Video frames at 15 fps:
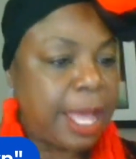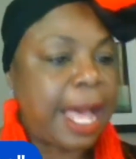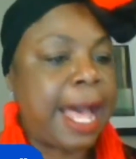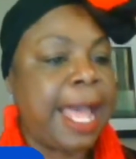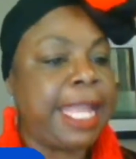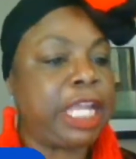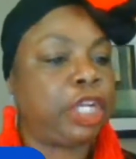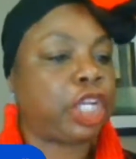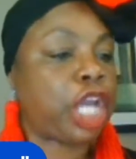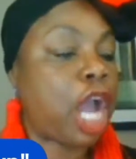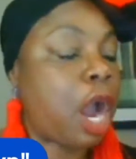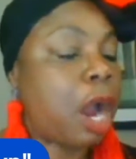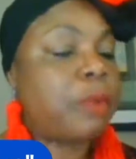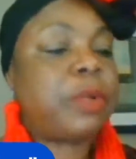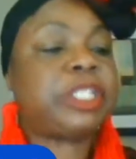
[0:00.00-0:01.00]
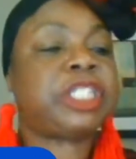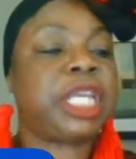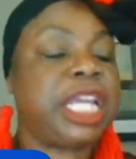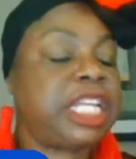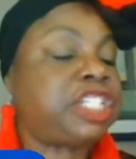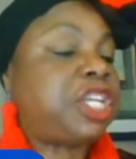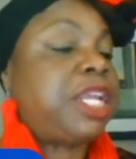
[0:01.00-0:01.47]
I encourage
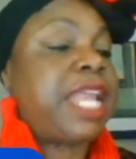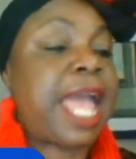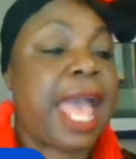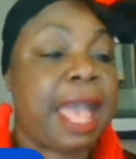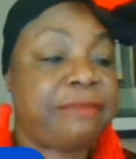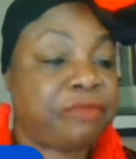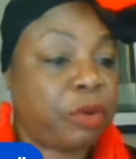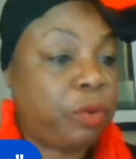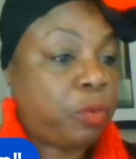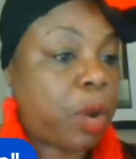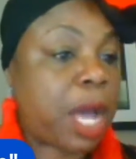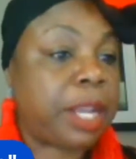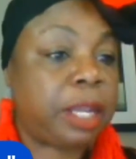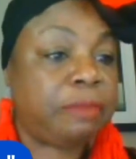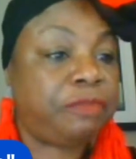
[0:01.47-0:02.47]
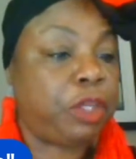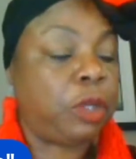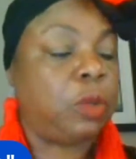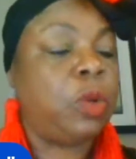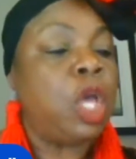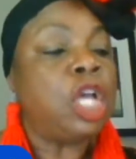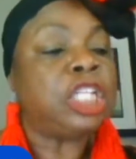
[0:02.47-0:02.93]
each and every one of
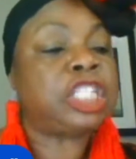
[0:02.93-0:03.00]
you